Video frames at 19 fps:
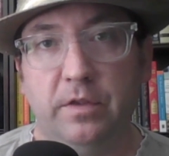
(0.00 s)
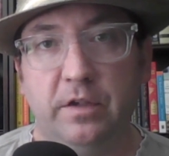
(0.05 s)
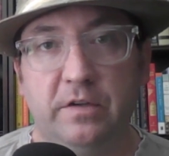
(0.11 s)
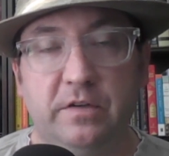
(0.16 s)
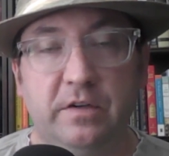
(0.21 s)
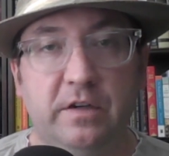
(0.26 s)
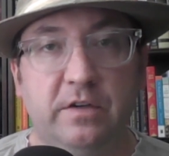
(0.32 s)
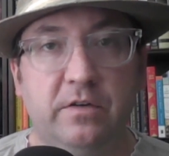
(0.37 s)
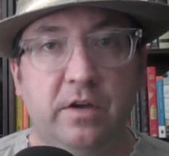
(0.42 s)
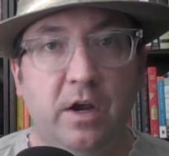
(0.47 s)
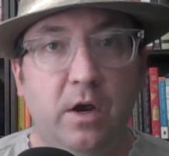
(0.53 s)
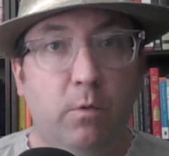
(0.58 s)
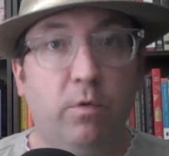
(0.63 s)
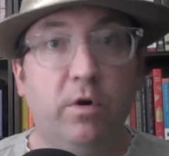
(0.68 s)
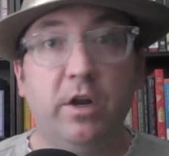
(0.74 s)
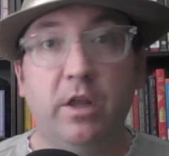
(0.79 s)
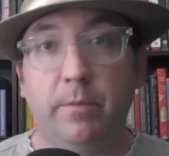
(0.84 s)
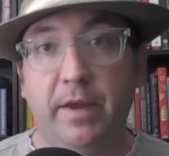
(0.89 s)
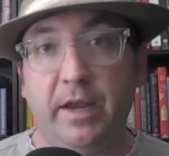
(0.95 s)
This is
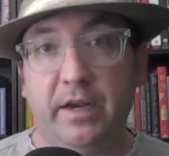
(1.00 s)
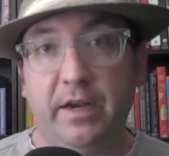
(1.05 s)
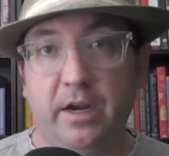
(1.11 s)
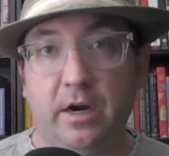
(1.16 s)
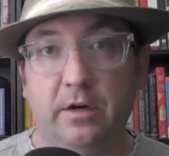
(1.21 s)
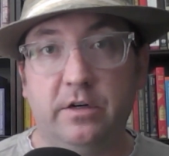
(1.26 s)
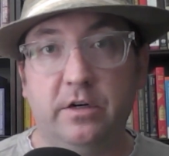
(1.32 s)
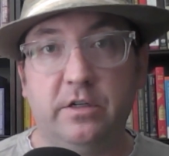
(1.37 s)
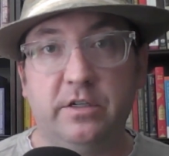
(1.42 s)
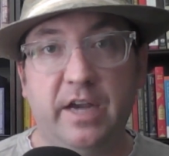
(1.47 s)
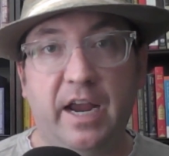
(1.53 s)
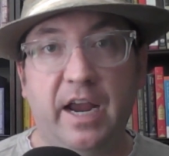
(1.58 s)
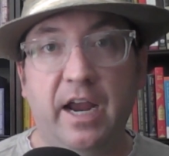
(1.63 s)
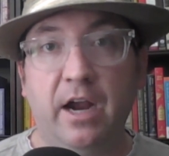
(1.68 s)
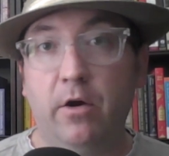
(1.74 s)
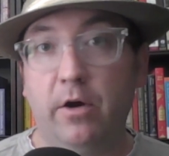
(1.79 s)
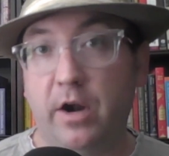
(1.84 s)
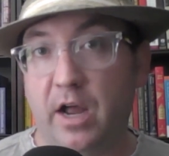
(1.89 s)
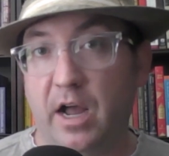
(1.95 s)
one of the main characters,
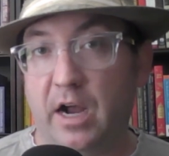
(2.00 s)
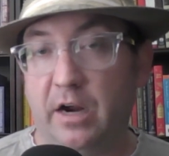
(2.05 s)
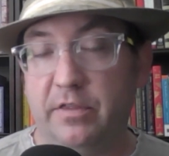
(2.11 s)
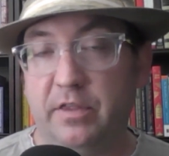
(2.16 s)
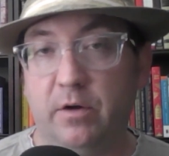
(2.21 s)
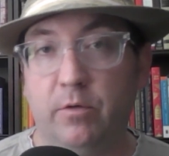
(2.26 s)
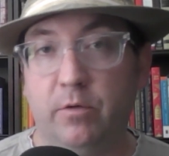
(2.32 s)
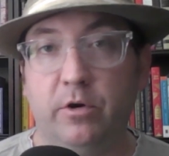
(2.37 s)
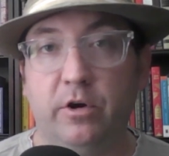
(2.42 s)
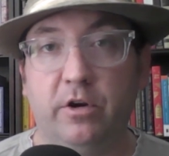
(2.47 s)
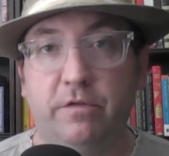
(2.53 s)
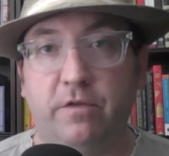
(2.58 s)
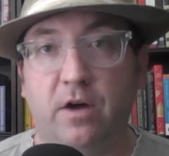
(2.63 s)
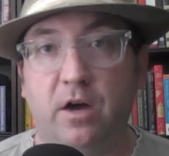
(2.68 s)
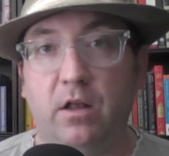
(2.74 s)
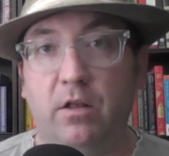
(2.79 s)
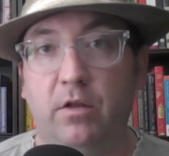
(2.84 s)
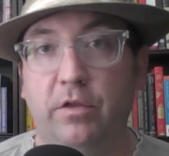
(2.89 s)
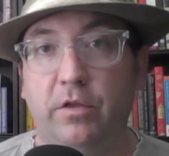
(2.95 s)
Aronach, that we're going to
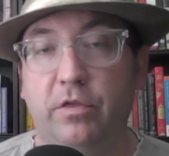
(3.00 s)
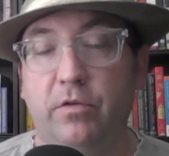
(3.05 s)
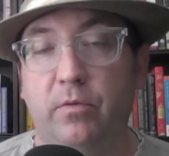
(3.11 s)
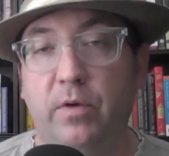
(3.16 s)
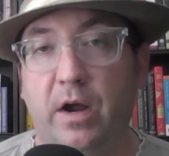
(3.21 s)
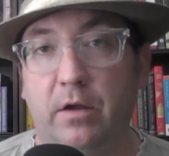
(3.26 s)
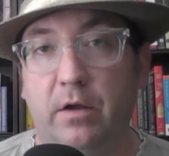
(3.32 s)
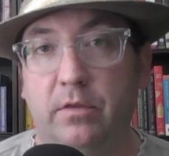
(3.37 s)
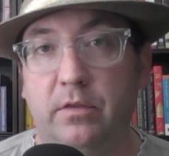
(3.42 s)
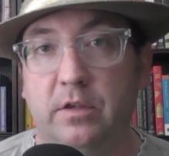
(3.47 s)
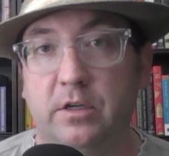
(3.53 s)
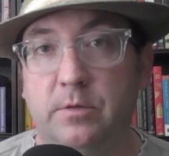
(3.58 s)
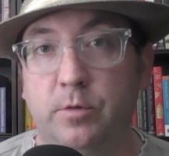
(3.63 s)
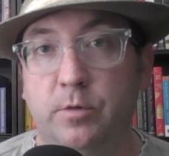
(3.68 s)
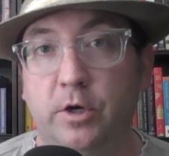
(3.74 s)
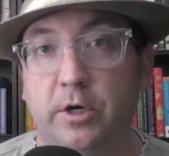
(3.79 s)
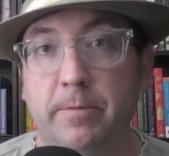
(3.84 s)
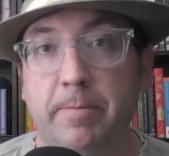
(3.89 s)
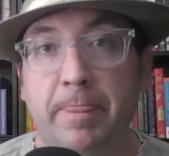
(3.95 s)
follow throughout this
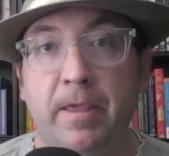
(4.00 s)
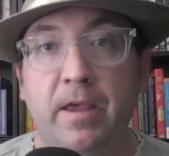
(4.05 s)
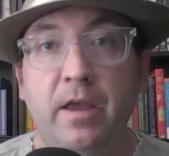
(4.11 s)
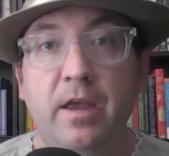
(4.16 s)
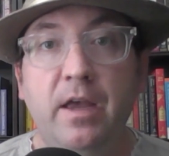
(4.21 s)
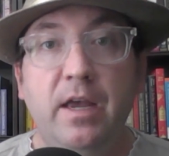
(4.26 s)
book.